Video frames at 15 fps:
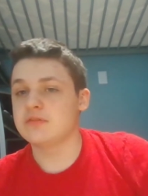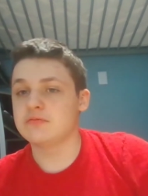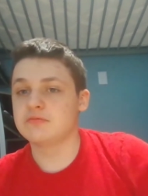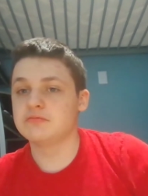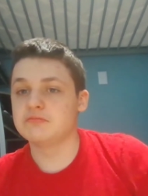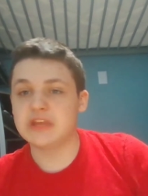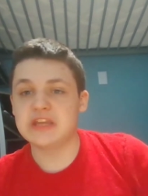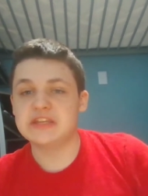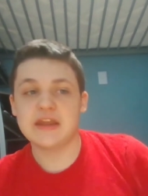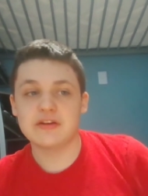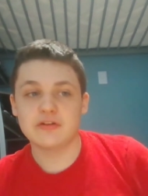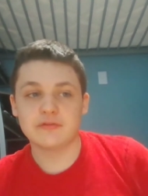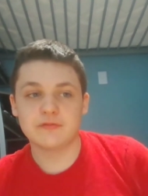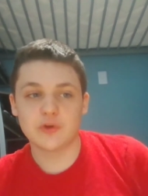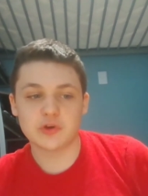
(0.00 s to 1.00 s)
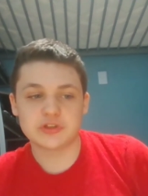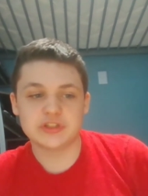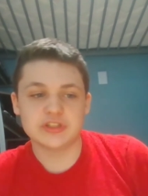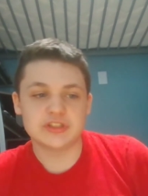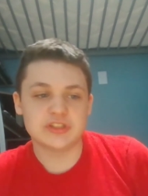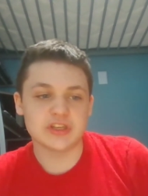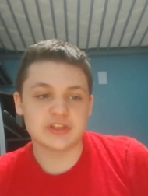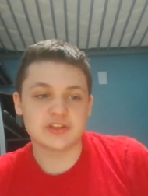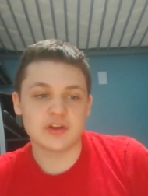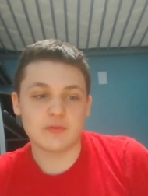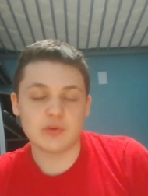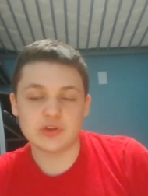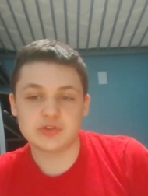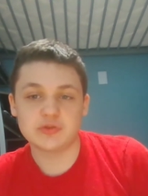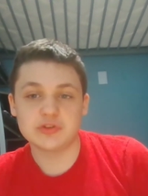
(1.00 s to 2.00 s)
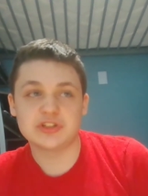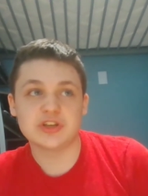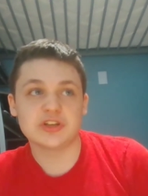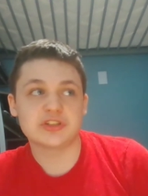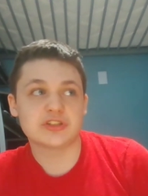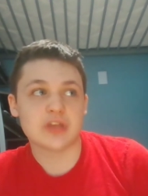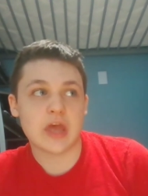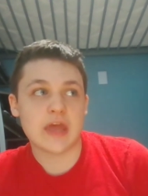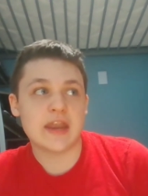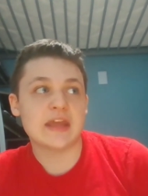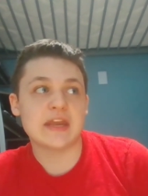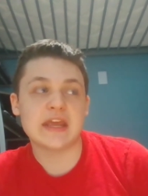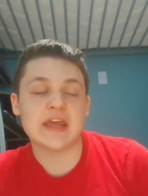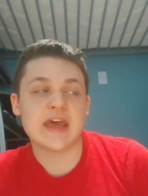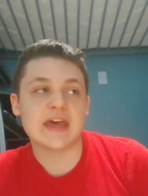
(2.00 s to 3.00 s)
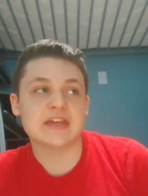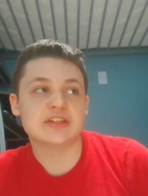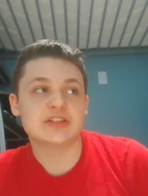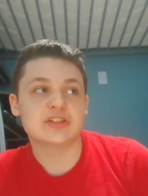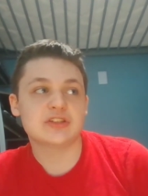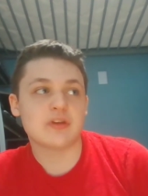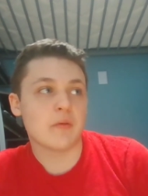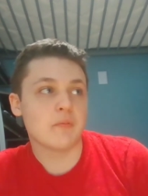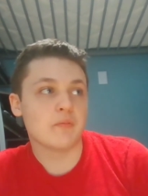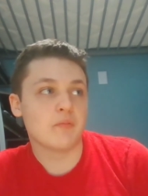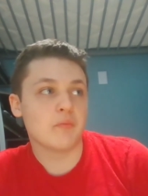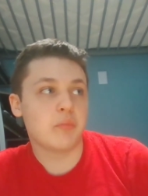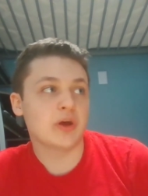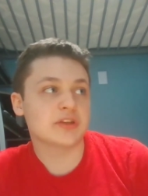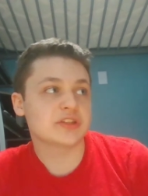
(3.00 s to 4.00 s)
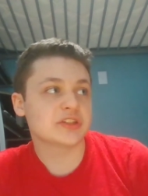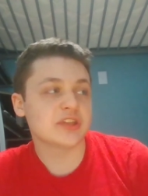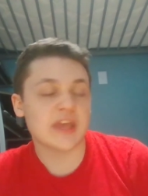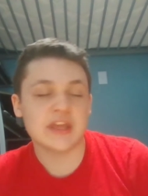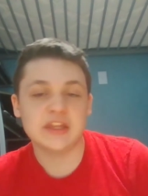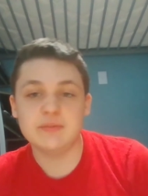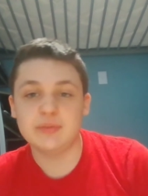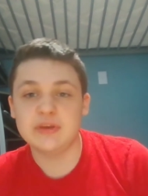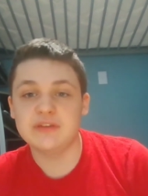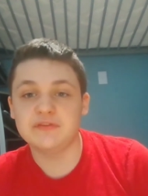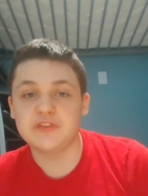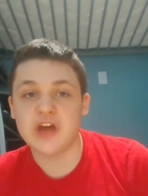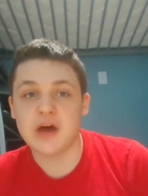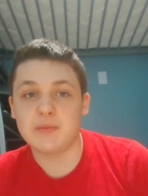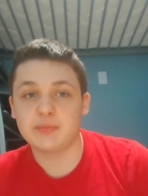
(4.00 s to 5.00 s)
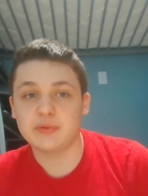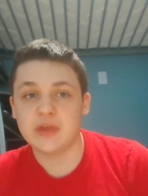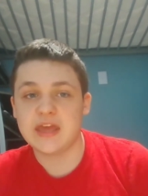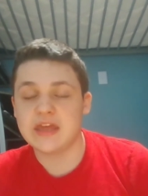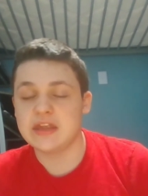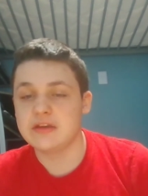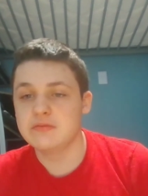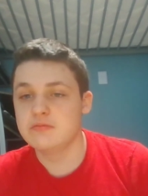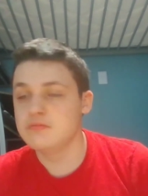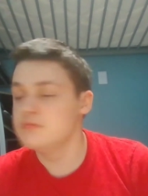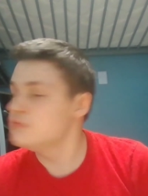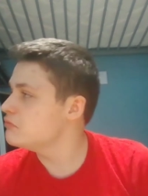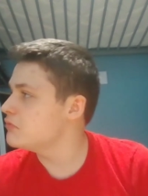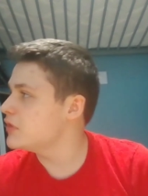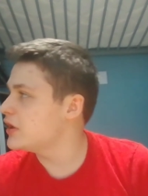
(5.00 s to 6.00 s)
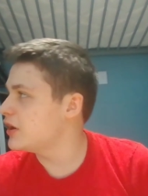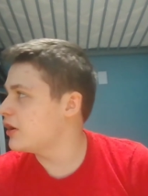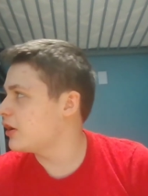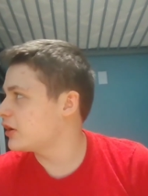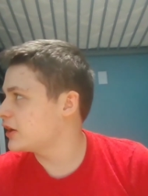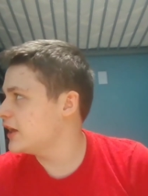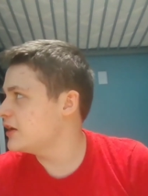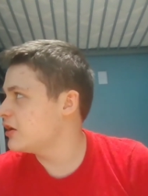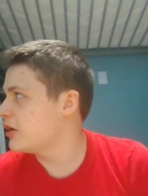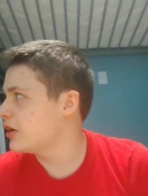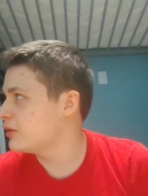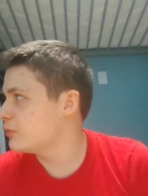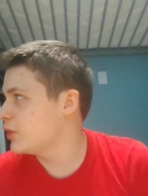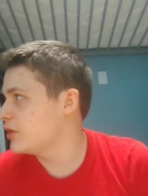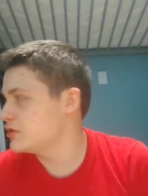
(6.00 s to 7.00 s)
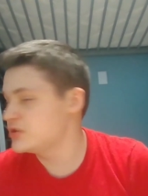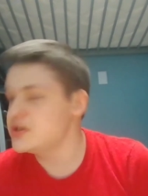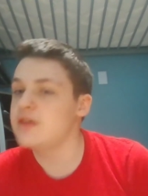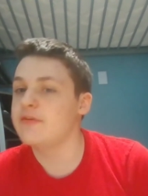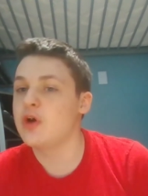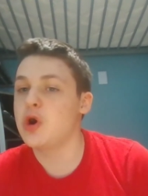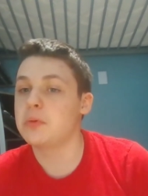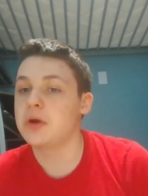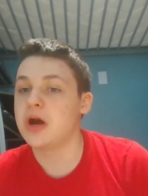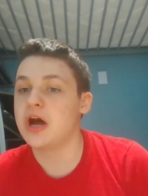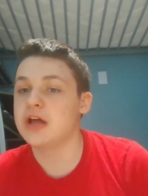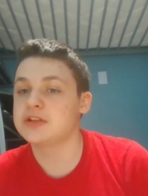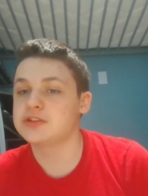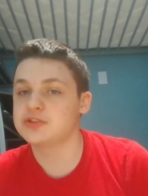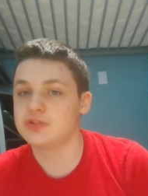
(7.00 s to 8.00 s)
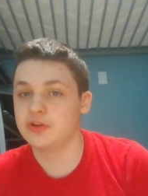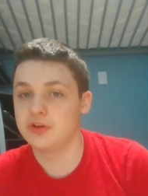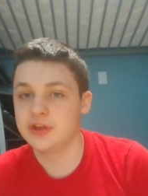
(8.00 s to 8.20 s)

Nintendo Versus System, which was just an NES, but slightly beefed up, and an arcade hardware instead of a home console.